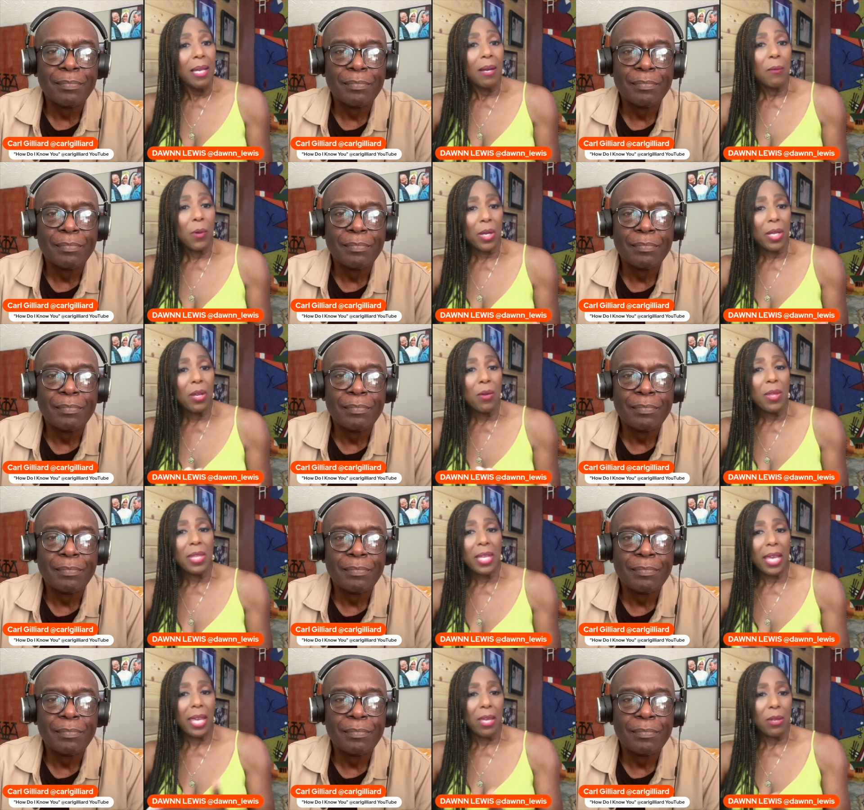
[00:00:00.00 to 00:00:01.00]
Speaker 1: working on the
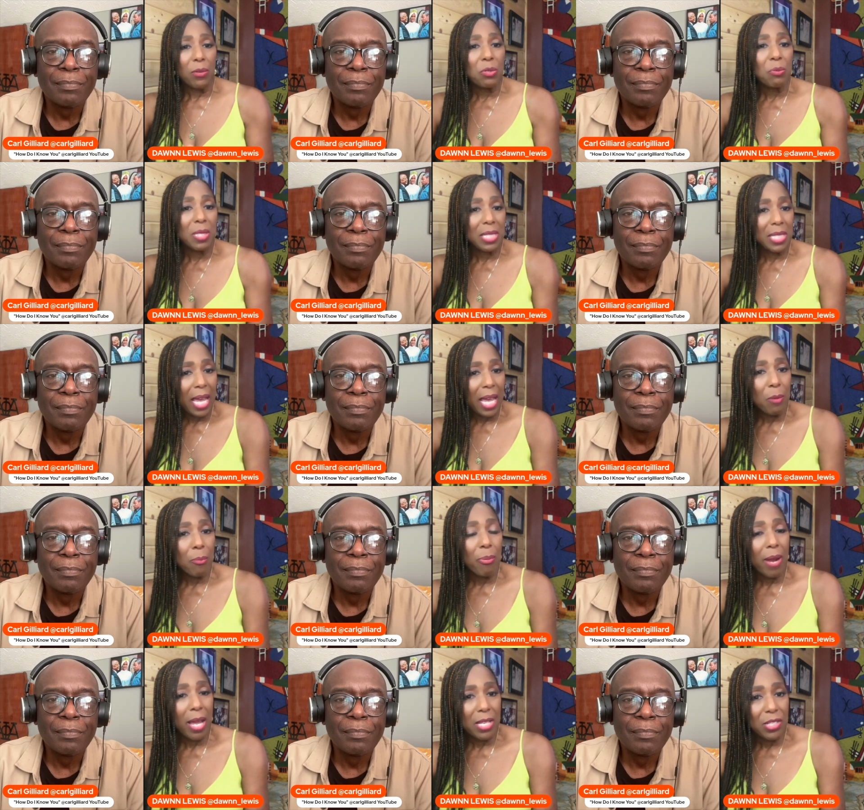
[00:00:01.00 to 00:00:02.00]
Handel's Messiah
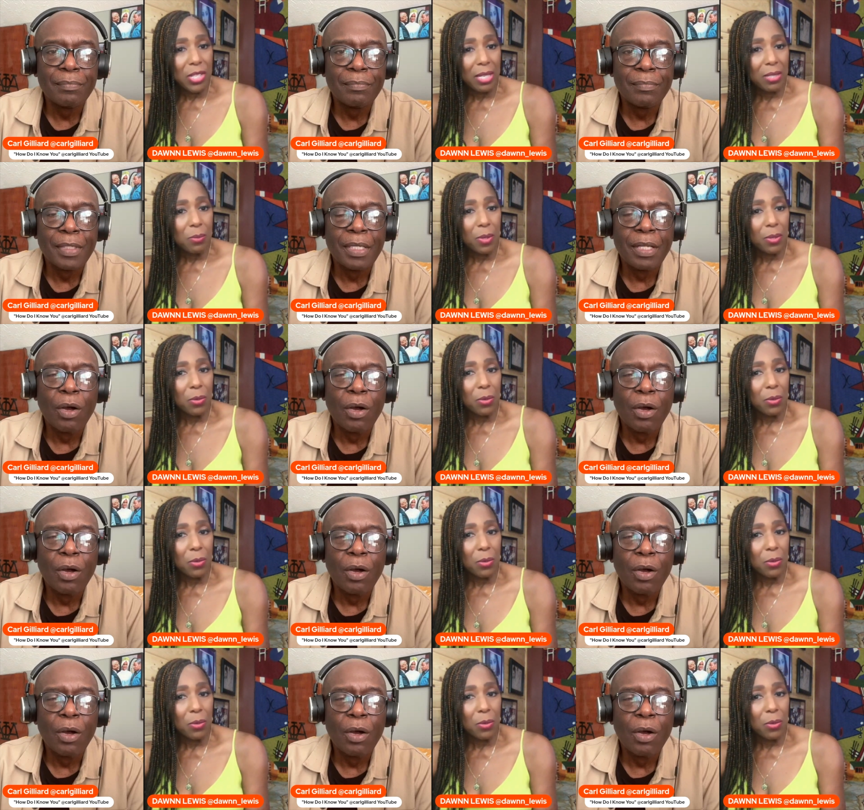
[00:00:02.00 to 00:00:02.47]
project with